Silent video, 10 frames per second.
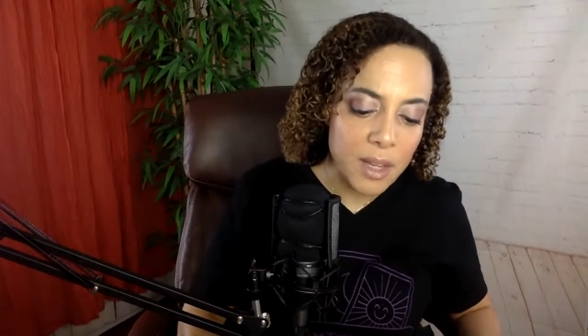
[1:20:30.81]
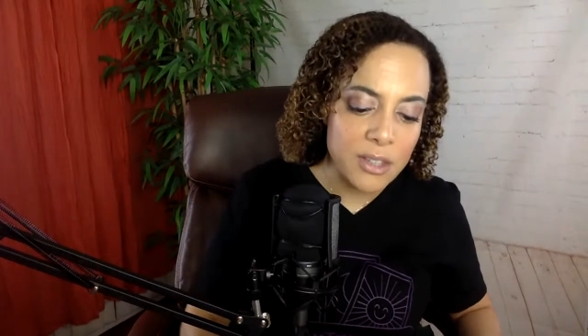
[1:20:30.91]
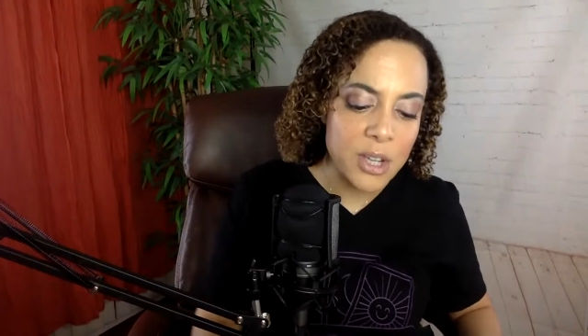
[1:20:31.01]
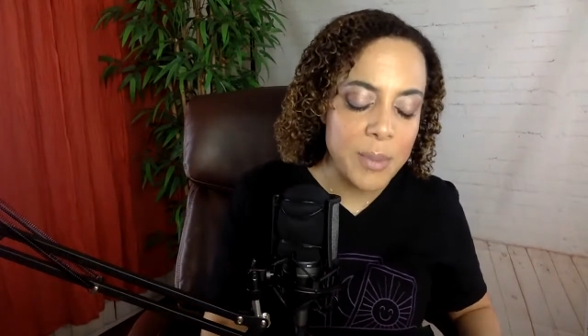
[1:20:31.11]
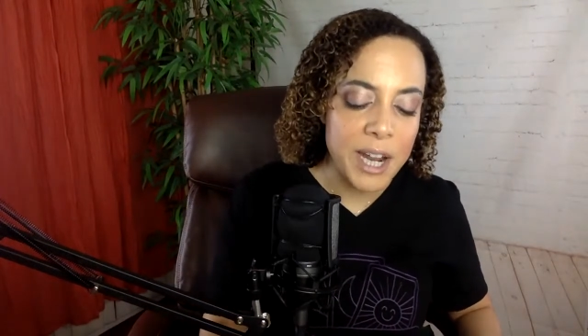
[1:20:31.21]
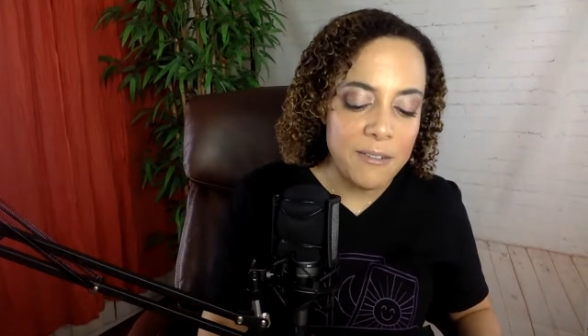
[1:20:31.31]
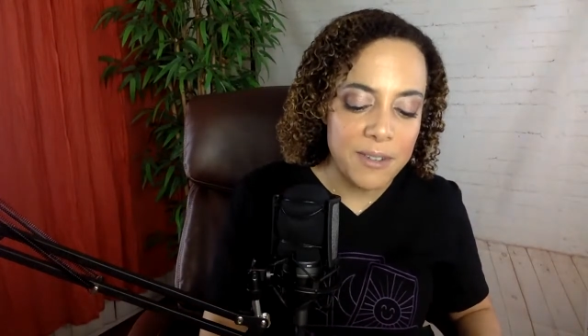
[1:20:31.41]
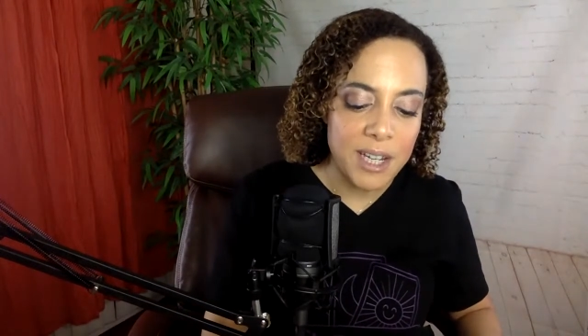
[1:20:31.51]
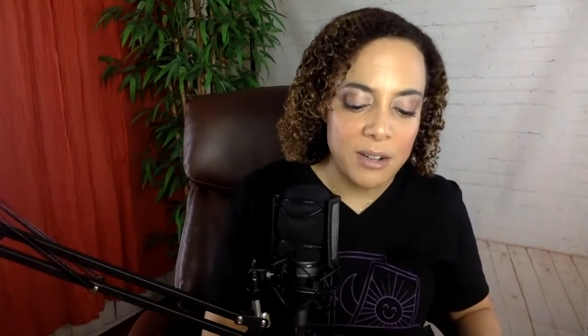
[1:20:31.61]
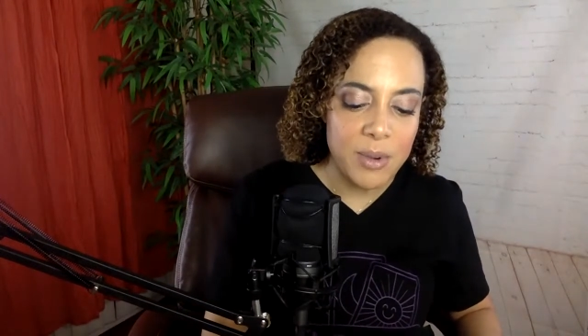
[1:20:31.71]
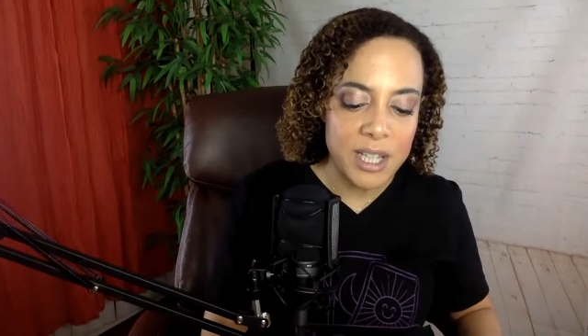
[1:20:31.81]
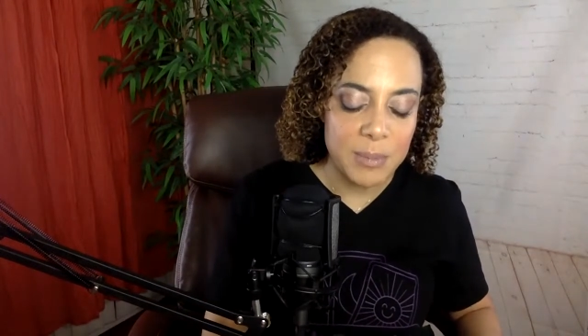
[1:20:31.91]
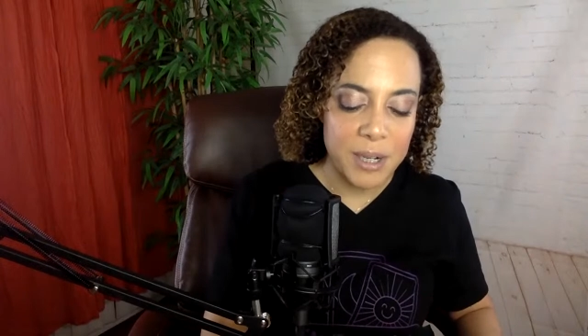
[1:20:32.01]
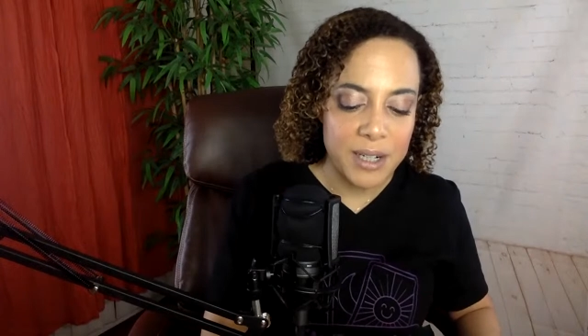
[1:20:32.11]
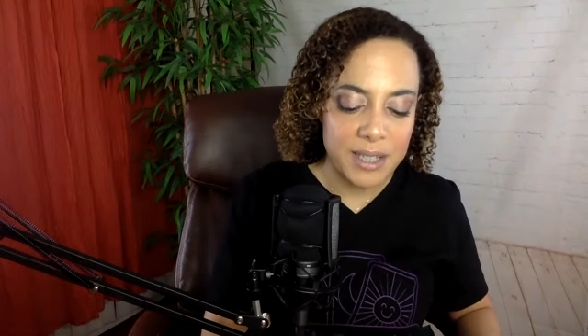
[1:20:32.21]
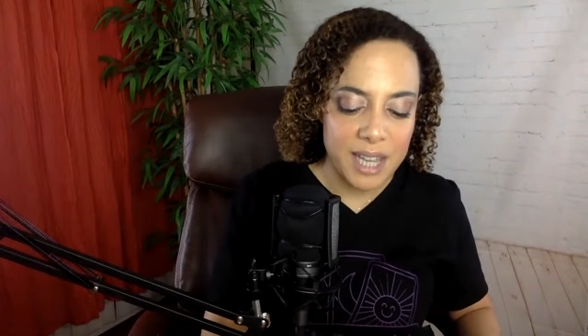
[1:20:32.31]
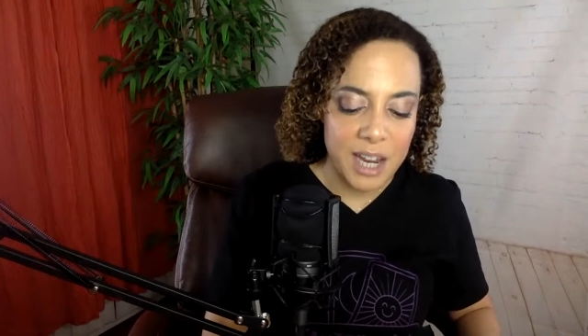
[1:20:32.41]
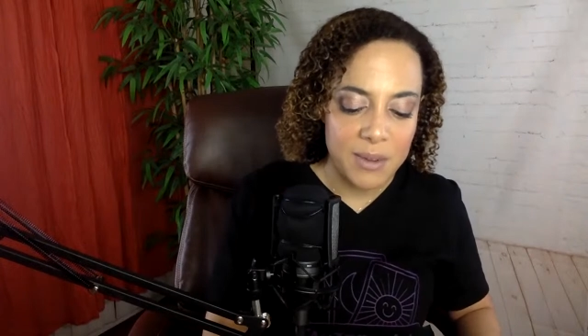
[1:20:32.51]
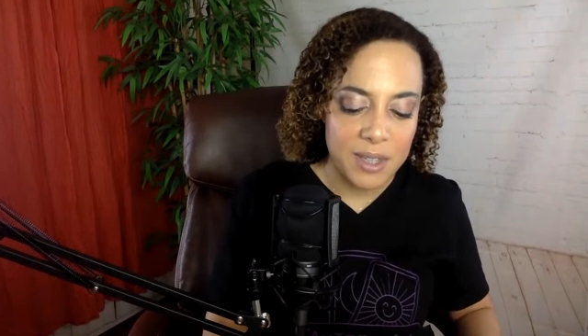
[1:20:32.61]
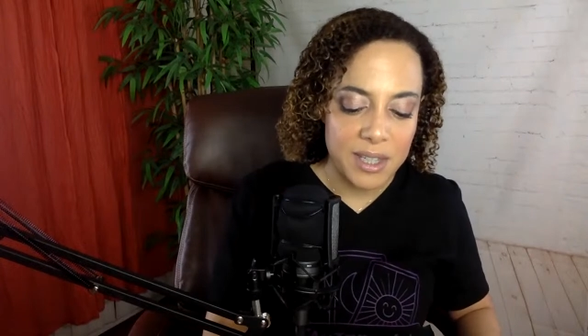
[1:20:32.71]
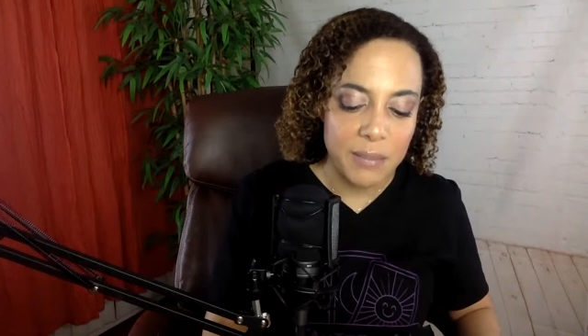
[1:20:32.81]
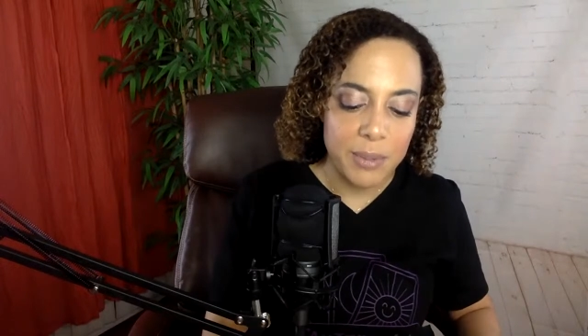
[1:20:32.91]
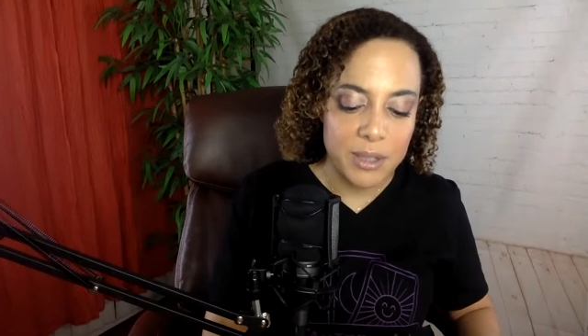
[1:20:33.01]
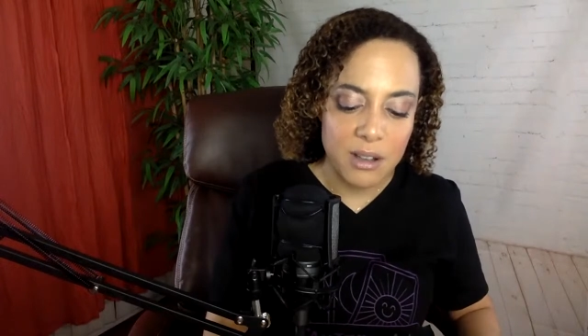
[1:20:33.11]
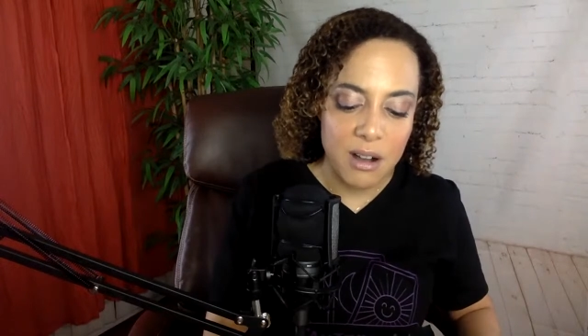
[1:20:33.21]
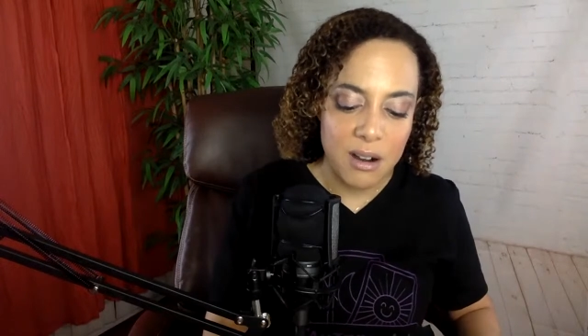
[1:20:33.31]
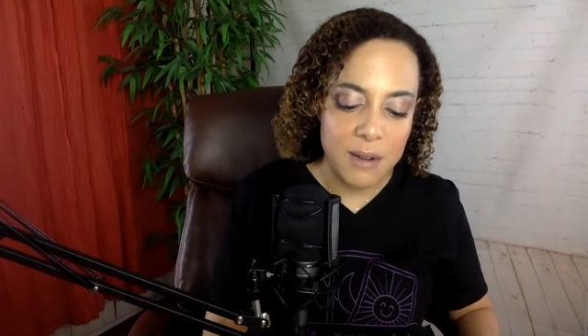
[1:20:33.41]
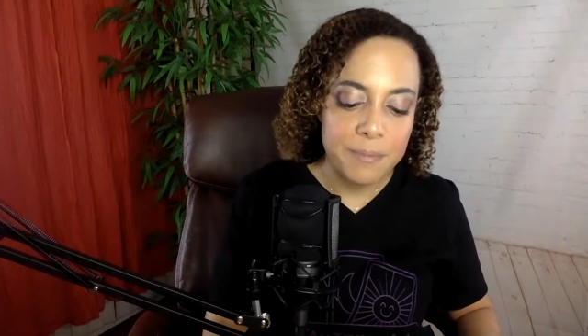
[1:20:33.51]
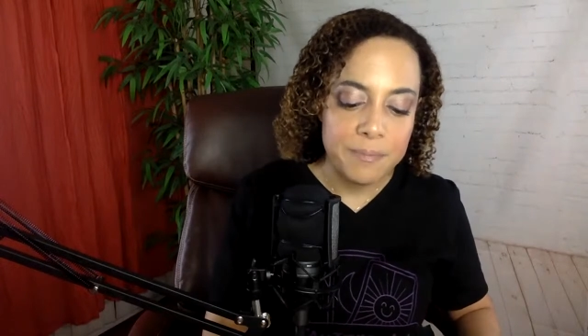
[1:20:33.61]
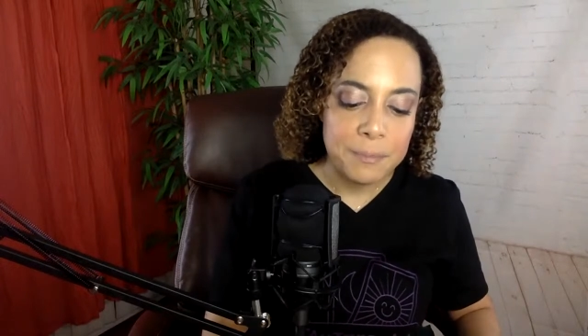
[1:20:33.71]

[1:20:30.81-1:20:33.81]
So, but I feel like what Spirit is saying with this Empress card